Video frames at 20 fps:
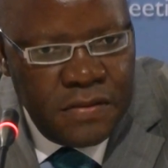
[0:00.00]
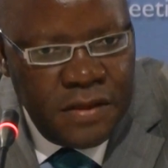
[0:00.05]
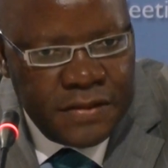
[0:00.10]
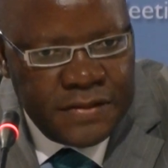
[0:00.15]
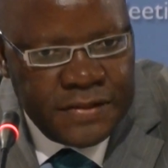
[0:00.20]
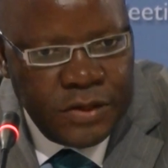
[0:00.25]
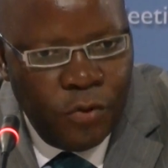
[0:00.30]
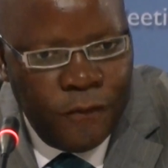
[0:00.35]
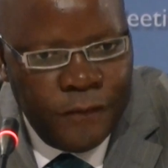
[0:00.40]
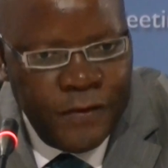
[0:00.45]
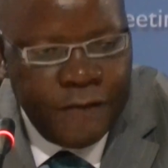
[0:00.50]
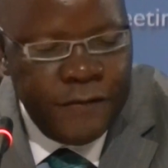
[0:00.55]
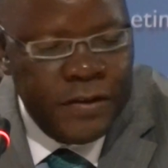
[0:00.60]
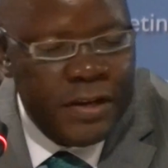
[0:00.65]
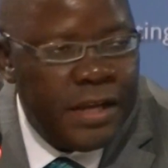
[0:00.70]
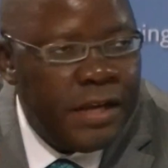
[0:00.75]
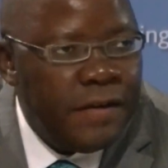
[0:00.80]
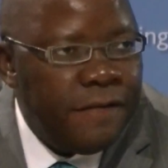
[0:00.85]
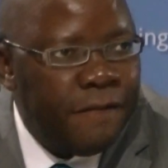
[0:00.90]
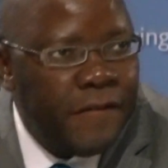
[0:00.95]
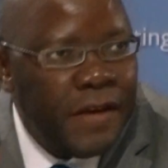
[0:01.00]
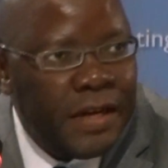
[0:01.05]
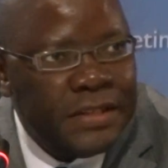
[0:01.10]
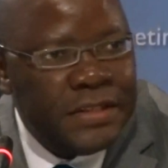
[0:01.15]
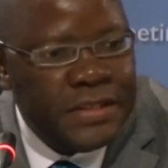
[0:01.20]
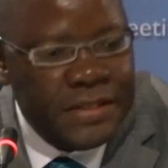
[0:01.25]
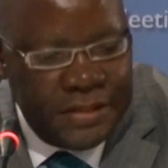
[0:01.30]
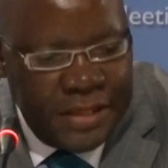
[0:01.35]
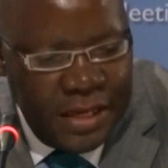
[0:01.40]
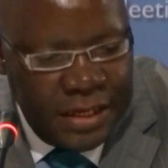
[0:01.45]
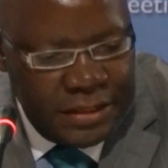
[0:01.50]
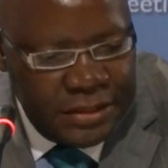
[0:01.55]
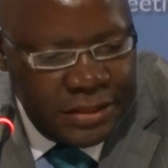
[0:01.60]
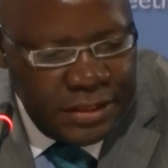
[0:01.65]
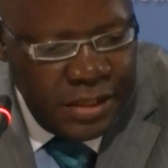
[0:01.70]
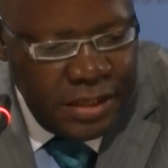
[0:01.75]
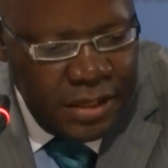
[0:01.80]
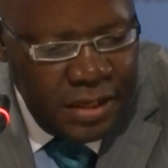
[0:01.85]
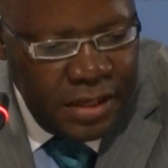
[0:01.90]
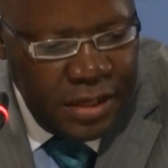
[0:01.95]
self-evident fact is that
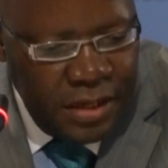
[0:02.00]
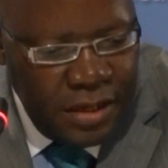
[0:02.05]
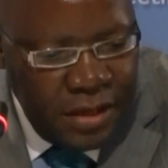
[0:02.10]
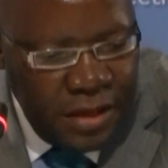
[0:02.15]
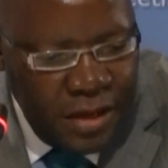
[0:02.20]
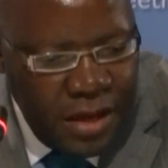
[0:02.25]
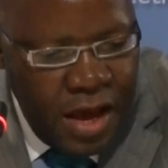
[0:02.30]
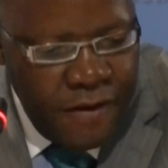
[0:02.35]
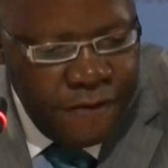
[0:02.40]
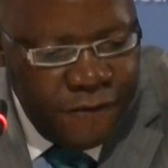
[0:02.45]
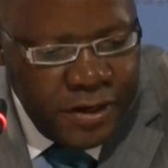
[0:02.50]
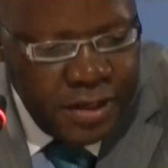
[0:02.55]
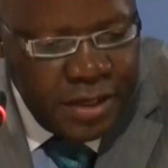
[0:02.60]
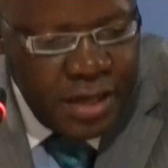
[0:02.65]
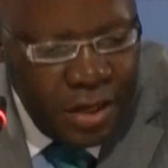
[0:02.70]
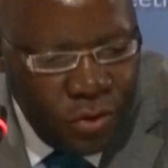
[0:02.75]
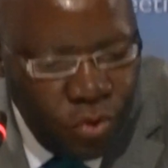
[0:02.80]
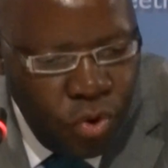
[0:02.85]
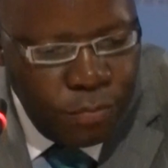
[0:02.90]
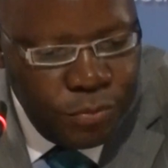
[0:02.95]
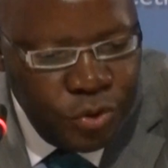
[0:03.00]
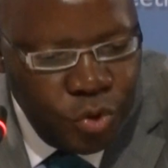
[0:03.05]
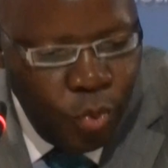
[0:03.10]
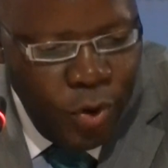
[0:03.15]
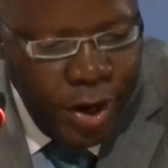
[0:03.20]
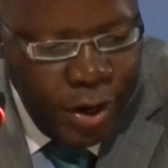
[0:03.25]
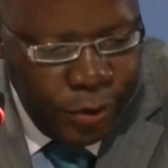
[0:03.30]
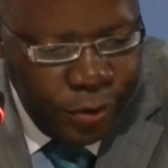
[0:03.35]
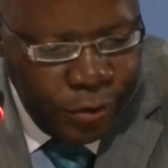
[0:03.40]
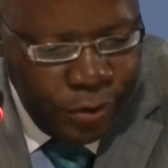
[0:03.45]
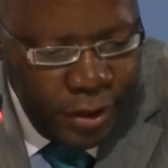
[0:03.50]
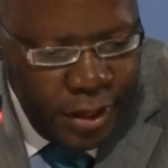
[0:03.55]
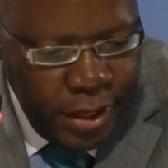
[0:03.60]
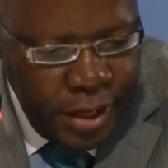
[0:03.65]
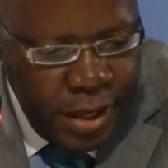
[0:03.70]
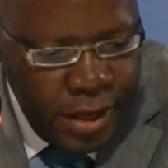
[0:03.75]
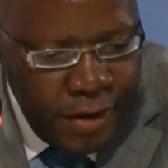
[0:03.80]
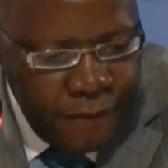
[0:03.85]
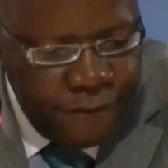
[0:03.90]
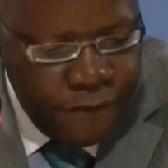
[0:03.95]
Africa coped well
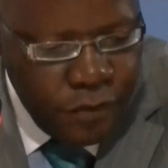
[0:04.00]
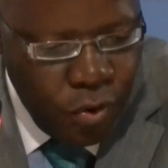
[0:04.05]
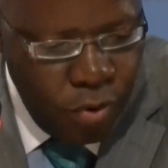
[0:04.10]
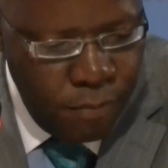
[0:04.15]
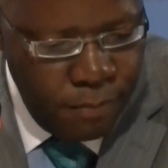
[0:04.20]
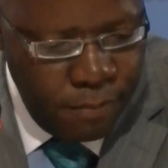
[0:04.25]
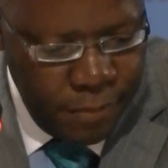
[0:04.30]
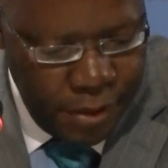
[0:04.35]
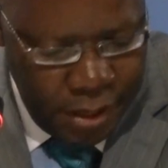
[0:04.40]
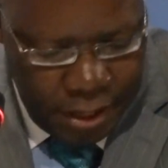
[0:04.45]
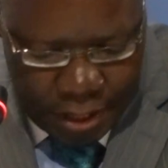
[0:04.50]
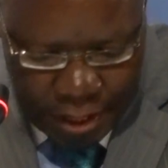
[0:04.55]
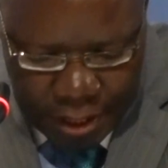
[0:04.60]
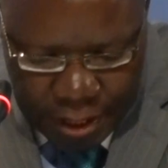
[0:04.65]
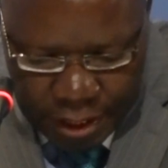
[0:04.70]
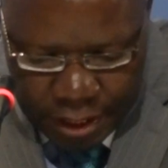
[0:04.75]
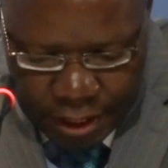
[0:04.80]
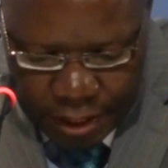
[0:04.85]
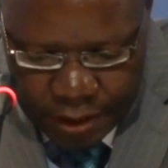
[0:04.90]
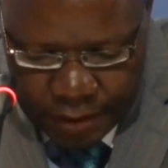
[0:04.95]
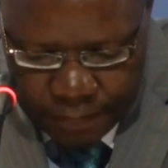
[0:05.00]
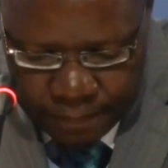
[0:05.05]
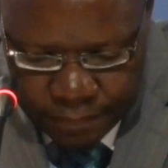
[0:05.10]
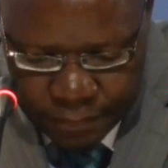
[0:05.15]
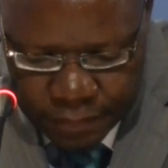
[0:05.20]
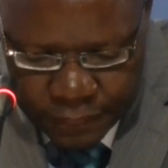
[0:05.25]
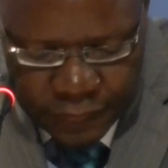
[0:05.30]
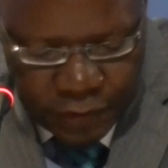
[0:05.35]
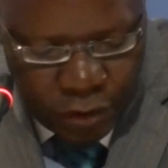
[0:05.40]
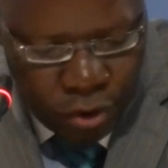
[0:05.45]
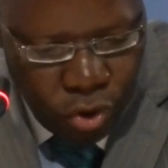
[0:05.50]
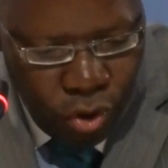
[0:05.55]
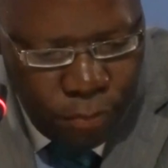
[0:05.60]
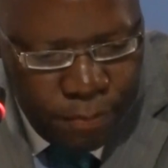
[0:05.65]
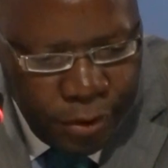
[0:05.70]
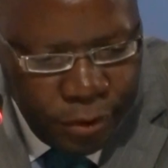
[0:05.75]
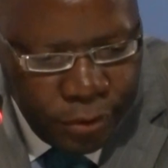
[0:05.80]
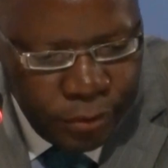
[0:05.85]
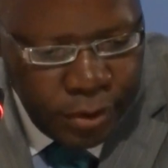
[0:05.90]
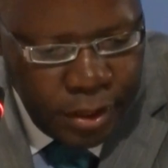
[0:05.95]
from the
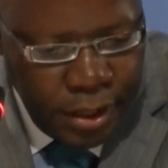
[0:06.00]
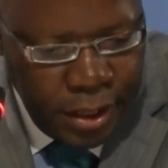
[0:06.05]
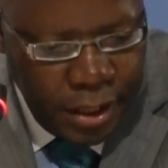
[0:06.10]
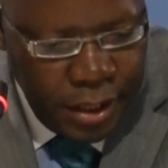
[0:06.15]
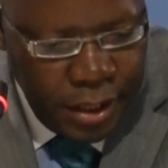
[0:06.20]
global